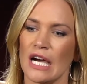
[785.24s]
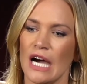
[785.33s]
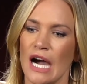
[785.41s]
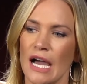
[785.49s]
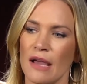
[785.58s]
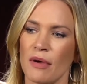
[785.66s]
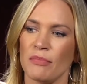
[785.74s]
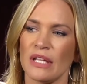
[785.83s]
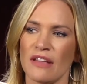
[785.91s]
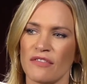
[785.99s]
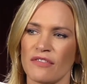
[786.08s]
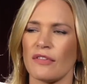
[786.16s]
I
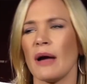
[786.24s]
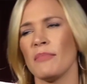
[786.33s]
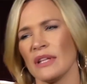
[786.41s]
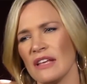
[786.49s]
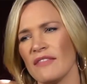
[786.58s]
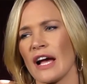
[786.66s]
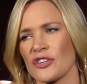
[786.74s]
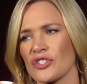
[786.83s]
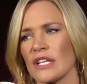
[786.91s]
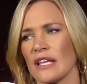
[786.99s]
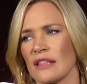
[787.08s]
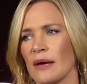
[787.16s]
believe
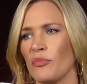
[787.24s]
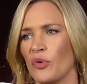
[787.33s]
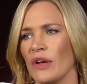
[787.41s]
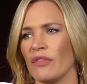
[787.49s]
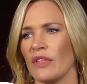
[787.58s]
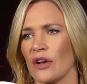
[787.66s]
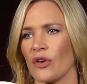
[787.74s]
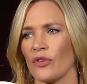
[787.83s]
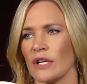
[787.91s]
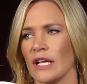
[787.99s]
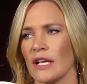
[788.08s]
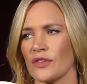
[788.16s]
actually at that point they had
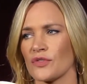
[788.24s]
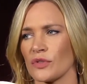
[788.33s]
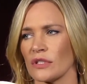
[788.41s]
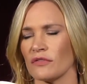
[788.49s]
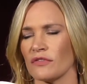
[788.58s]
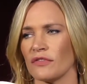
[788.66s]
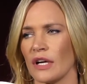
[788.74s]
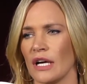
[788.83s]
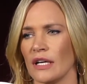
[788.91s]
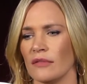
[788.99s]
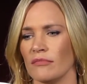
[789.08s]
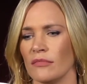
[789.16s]
already sort
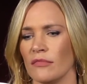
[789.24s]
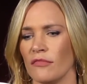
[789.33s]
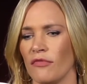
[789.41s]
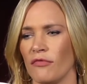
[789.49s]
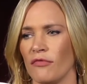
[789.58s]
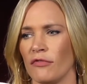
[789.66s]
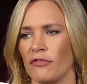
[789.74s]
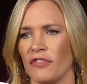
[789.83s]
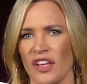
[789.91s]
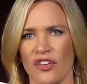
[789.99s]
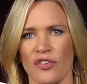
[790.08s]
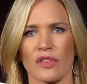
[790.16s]
of
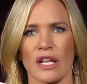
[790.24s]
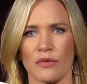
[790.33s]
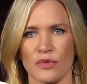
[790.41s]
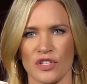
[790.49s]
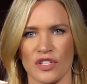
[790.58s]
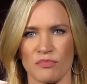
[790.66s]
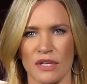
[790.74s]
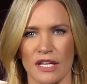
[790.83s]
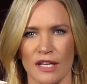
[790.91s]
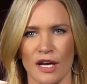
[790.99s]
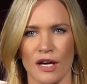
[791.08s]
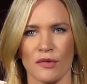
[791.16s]
figured that it would just
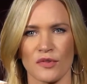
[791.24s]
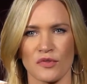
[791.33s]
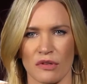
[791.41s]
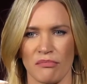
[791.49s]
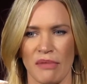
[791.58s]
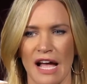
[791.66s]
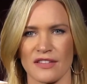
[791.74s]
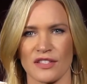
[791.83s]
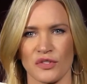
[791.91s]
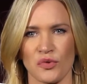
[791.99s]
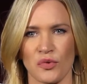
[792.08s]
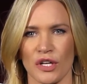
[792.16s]
be sort of pass the
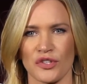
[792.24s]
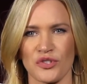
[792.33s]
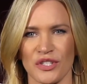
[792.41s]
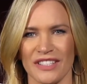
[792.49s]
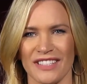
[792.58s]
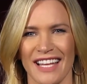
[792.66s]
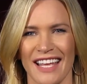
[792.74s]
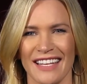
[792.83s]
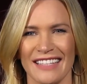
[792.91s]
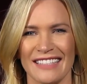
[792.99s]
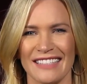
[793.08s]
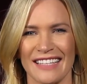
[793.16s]
torch
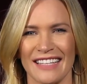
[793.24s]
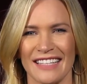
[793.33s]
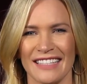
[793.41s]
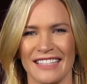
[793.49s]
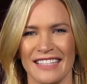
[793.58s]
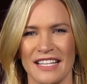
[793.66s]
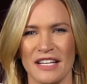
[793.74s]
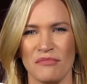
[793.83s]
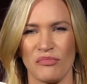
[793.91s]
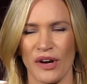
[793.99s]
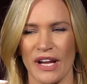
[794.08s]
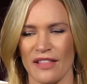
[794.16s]
and
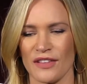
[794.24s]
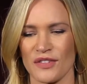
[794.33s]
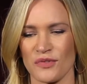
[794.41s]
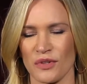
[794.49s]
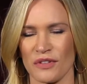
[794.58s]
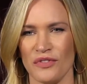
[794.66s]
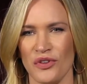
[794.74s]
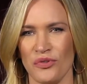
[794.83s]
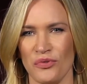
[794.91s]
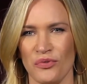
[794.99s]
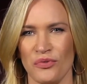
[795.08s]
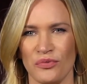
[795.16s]
bring in this sort of
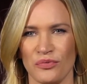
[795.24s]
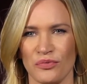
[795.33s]
new,